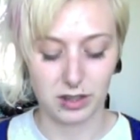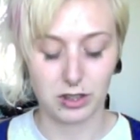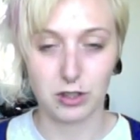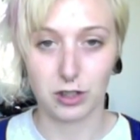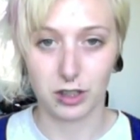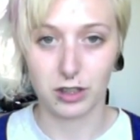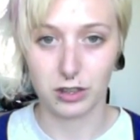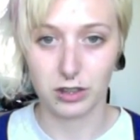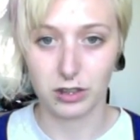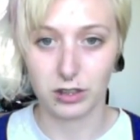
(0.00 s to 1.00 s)

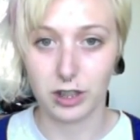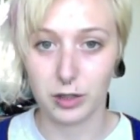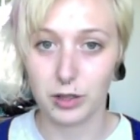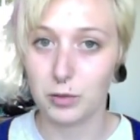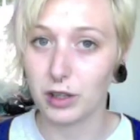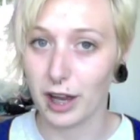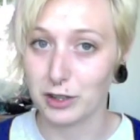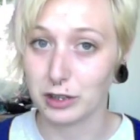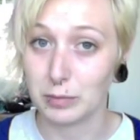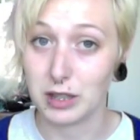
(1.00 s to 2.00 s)
it will
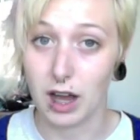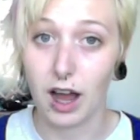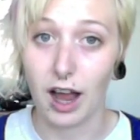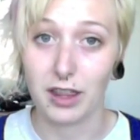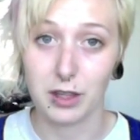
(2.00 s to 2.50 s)
actually be hot.